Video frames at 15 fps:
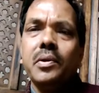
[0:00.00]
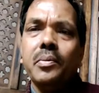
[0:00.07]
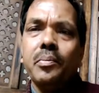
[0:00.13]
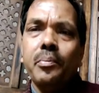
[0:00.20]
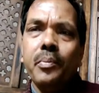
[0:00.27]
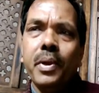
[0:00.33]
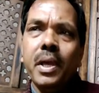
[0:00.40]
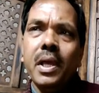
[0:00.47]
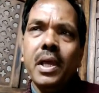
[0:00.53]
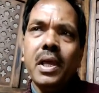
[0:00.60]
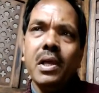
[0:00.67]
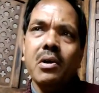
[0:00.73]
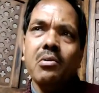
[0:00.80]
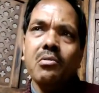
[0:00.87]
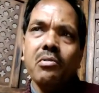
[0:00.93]

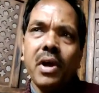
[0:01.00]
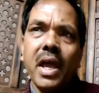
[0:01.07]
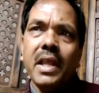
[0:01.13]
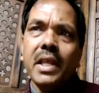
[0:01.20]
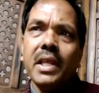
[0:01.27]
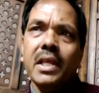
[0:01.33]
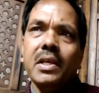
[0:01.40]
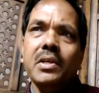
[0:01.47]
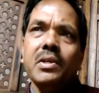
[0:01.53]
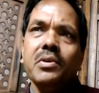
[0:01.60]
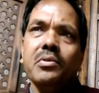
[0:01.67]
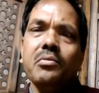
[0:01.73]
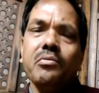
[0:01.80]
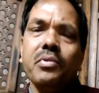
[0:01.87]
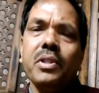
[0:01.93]
may vary
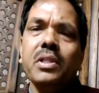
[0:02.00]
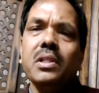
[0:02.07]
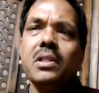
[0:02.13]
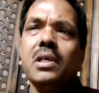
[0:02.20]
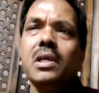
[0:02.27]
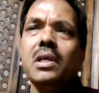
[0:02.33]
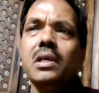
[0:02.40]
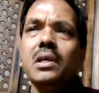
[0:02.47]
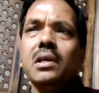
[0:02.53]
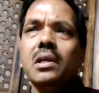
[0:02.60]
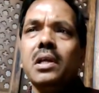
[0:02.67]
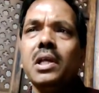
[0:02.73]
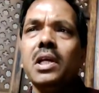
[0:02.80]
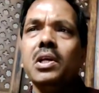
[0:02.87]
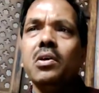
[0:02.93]
with the
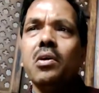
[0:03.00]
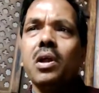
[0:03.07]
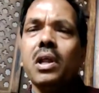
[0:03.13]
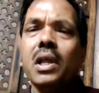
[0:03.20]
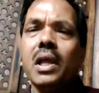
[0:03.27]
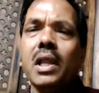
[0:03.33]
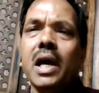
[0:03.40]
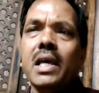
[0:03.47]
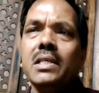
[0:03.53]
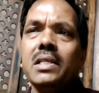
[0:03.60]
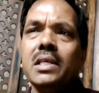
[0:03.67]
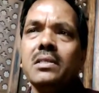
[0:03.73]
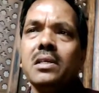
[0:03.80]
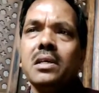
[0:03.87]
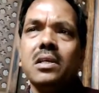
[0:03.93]

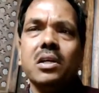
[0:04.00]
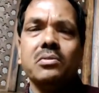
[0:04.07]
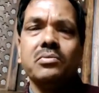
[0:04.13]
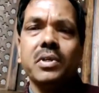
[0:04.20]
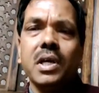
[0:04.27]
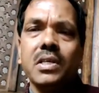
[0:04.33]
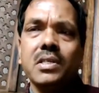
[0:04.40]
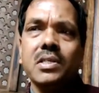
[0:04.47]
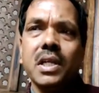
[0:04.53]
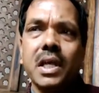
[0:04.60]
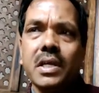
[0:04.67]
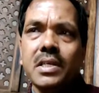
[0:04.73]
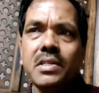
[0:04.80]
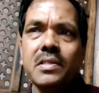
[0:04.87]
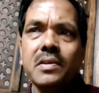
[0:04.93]
reorganization of
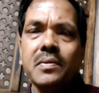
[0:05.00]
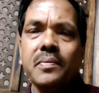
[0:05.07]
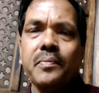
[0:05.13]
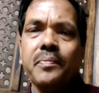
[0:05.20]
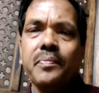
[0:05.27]
states.